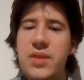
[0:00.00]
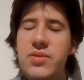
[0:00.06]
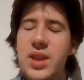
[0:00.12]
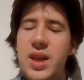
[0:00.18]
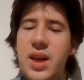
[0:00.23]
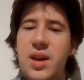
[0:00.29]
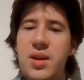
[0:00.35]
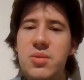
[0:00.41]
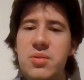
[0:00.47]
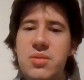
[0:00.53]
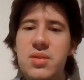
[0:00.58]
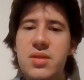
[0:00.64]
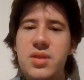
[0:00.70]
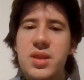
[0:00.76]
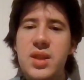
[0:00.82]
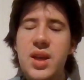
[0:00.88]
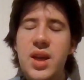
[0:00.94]
Knives Out,
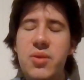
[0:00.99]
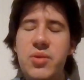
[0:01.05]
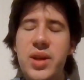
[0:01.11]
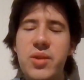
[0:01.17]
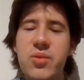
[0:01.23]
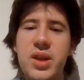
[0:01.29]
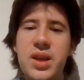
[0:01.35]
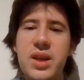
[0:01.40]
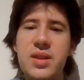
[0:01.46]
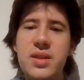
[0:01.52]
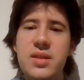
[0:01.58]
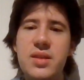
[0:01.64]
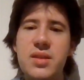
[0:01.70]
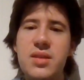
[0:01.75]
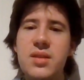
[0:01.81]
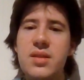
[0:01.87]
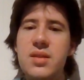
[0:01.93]
see how they run,